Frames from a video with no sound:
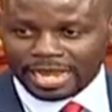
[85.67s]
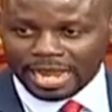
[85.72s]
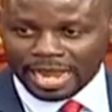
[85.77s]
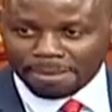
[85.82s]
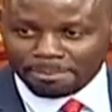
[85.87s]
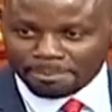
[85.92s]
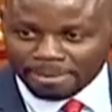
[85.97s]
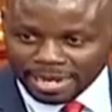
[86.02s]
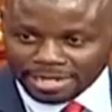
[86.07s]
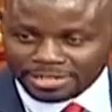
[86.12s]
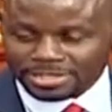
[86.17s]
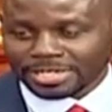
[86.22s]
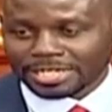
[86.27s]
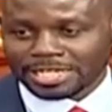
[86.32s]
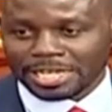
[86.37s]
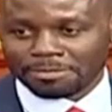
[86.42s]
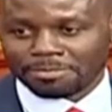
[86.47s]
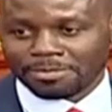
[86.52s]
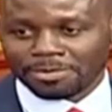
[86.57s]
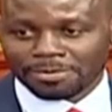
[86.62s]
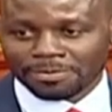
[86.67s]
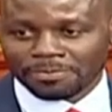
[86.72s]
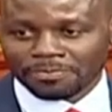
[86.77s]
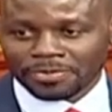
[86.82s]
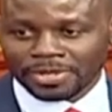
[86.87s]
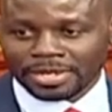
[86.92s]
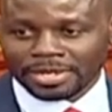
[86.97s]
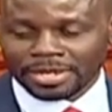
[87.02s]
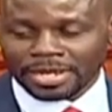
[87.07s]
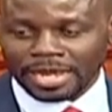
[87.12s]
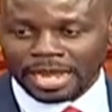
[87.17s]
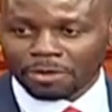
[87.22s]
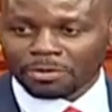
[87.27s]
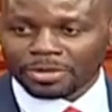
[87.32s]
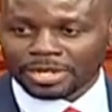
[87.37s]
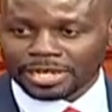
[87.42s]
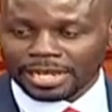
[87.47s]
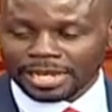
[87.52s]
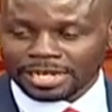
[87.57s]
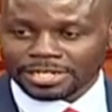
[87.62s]
amongst them, I
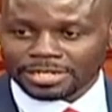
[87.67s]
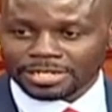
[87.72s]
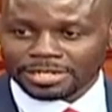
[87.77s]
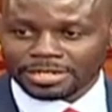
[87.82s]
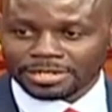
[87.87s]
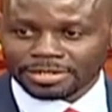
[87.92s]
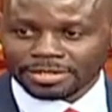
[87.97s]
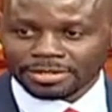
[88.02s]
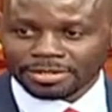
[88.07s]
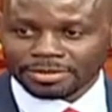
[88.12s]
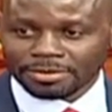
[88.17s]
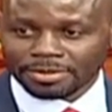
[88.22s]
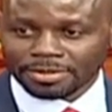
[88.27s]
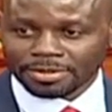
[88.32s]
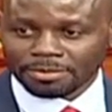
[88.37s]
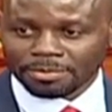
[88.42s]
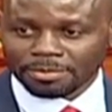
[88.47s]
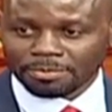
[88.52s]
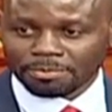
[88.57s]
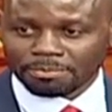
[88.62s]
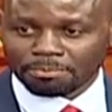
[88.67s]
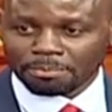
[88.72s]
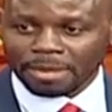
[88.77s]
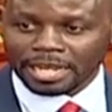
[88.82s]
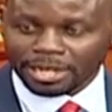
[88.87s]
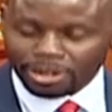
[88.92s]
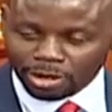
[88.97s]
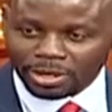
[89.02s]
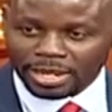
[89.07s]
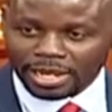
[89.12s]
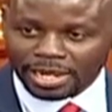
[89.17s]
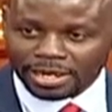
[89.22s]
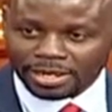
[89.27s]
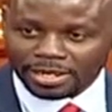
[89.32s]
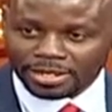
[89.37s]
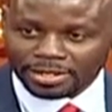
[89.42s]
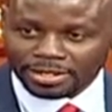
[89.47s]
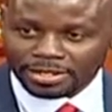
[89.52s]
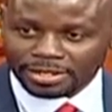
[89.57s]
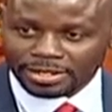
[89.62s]
will get my lawyer
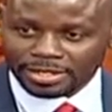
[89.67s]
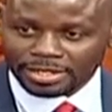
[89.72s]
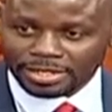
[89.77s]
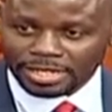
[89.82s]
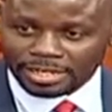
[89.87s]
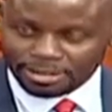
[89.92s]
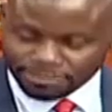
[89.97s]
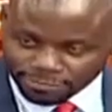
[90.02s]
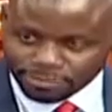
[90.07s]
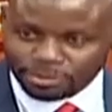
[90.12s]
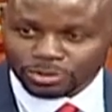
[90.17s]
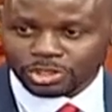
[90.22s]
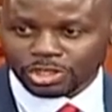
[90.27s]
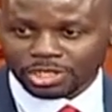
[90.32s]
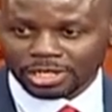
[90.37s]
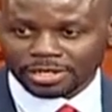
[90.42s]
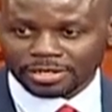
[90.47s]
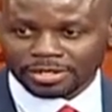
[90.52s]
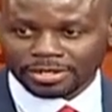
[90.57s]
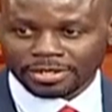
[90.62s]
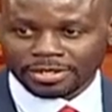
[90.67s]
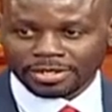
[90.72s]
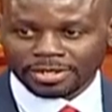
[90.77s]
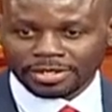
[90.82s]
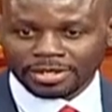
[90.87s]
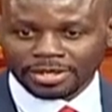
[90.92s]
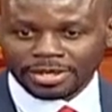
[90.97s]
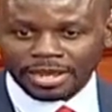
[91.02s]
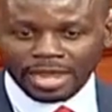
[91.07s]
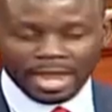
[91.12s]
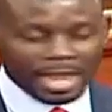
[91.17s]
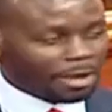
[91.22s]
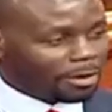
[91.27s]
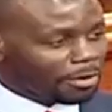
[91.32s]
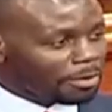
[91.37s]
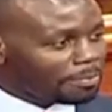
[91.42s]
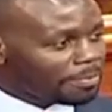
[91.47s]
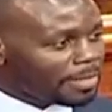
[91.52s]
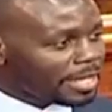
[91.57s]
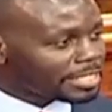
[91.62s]
in future. I
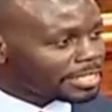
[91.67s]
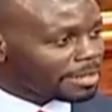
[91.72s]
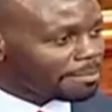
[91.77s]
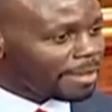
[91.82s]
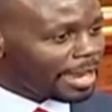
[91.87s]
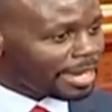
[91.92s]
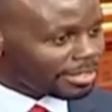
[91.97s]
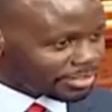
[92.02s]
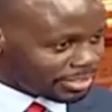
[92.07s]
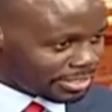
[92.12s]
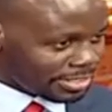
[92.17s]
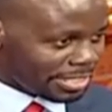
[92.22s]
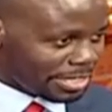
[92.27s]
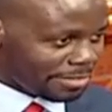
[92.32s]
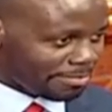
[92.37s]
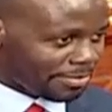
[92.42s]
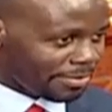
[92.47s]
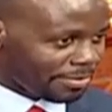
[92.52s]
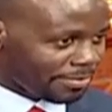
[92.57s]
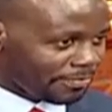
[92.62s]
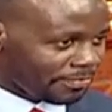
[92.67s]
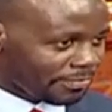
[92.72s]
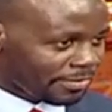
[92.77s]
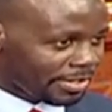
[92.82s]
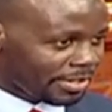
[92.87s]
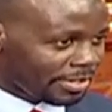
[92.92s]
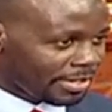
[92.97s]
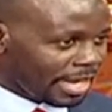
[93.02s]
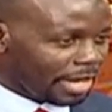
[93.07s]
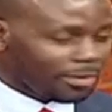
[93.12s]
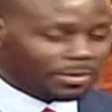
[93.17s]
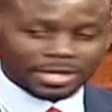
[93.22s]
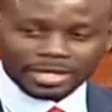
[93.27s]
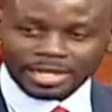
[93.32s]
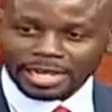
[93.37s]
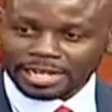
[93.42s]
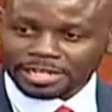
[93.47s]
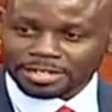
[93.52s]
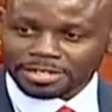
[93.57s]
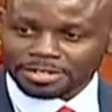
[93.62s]
hope that amongst them, I will
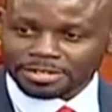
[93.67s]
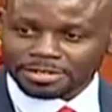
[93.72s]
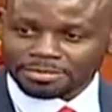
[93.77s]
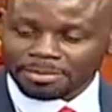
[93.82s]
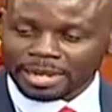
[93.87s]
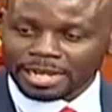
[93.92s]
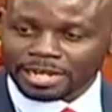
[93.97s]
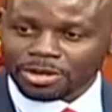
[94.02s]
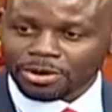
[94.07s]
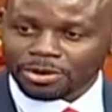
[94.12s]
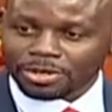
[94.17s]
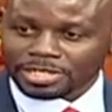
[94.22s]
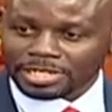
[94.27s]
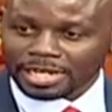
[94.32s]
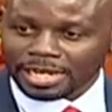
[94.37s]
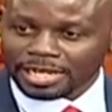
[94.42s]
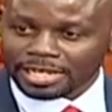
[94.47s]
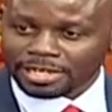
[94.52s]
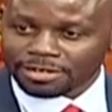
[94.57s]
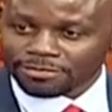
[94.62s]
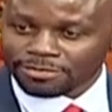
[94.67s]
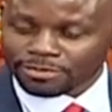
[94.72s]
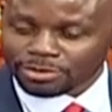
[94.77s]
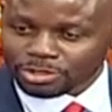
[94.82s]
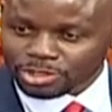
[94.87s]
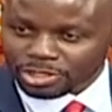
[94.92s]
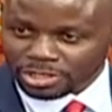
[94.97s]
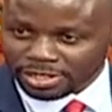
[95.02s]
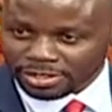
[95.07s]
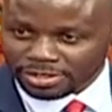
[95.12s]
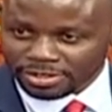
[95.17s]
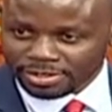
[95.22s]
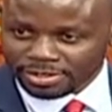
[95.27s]
get my doctor in future.